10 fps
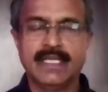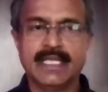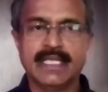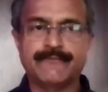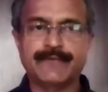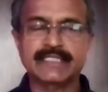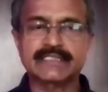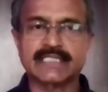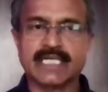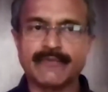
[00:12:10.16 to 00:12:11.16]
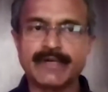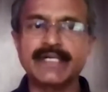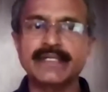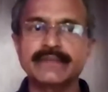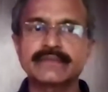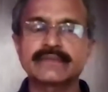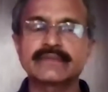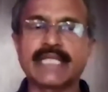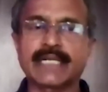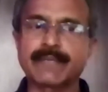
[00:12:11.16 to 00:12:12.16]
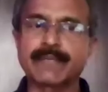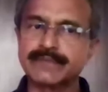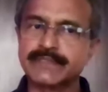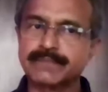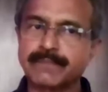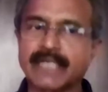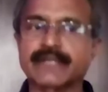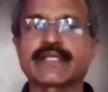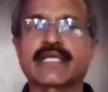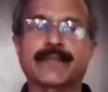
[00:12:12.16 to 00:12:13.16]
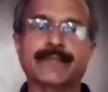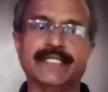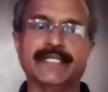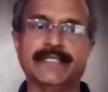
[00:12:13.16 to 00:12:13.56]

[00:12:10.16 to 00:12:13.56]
If it is covered, that becomes part of the carpet area.